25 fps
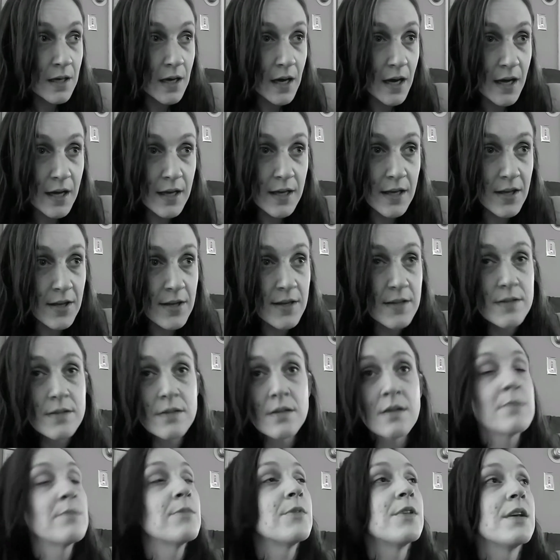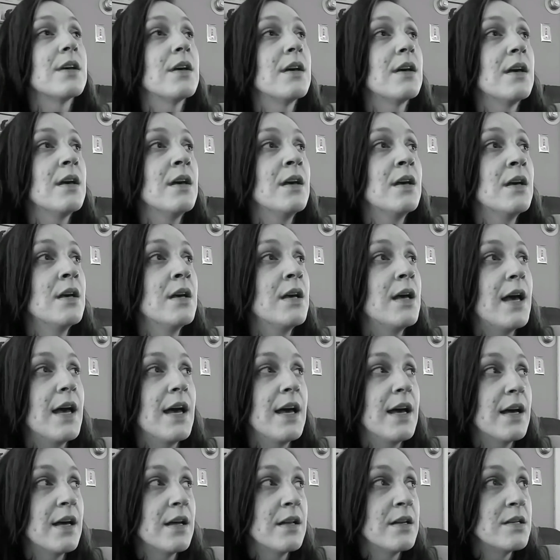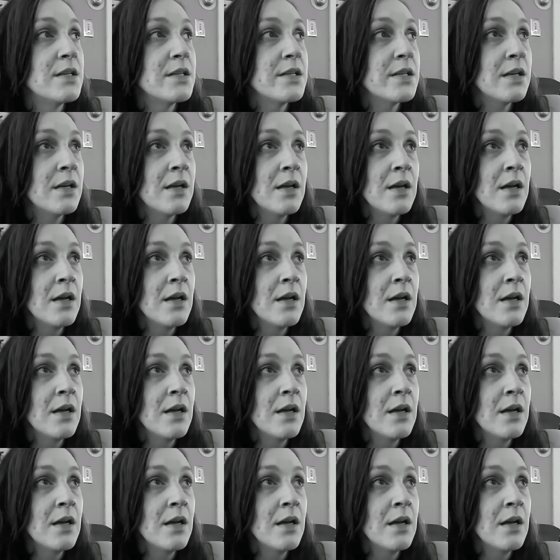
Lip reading: I eat something and